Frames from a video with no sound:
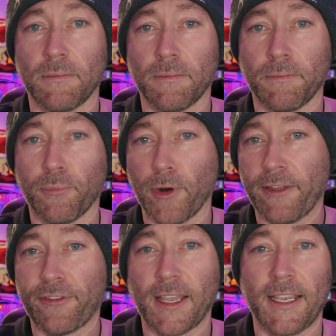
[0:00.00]

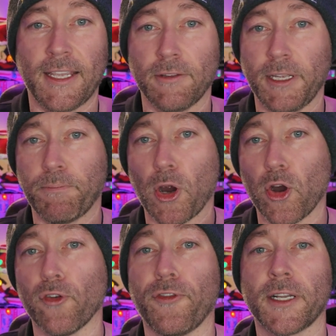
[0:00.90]
breathtakingly
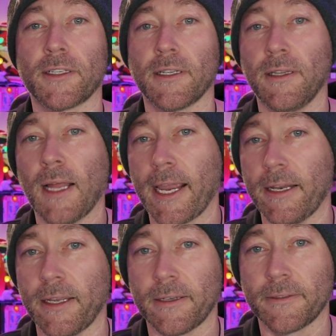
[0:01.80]
perfect
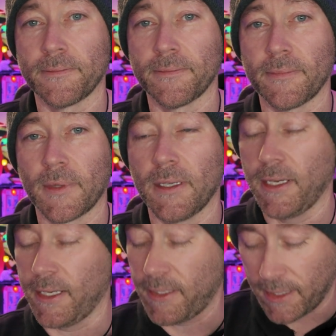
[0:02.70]
lighting.
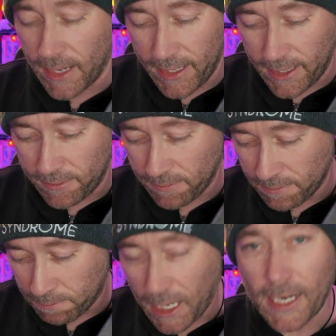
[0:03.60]
It
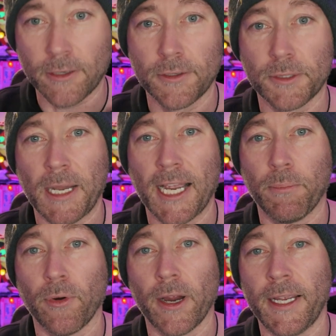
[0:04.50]
boggles my
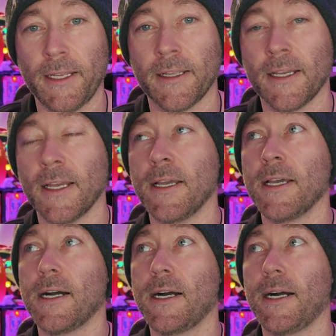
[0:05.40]
brain.
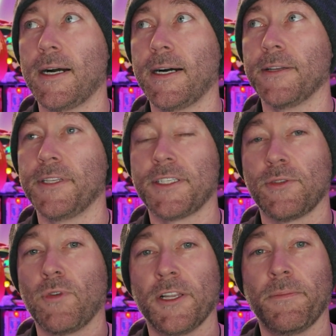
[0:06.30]
This
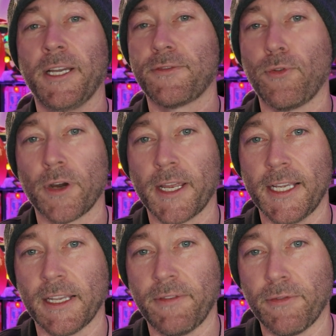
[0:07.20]
is one of the best
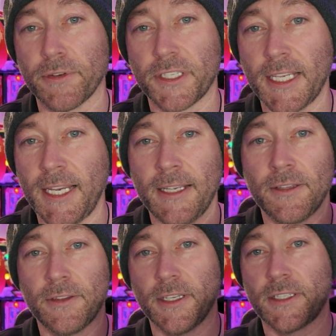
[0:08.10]
4Ks I've ever
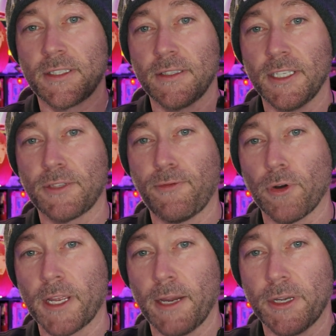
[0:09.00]
seen. This
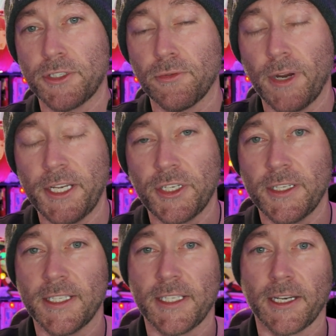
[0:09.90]
4K
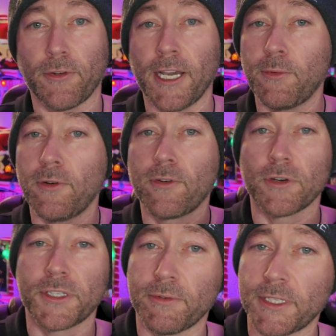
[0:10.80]
restoration is incredible. Of
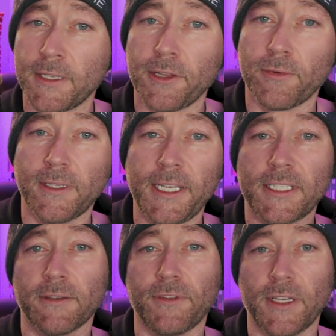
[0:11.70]
course, there was another
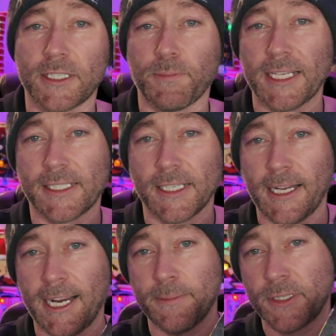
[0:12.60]
release of this by
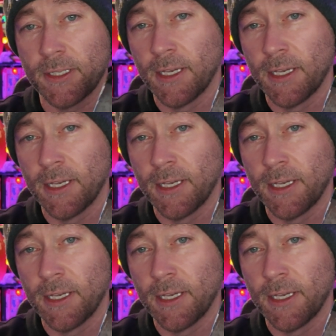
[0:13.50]
Synapse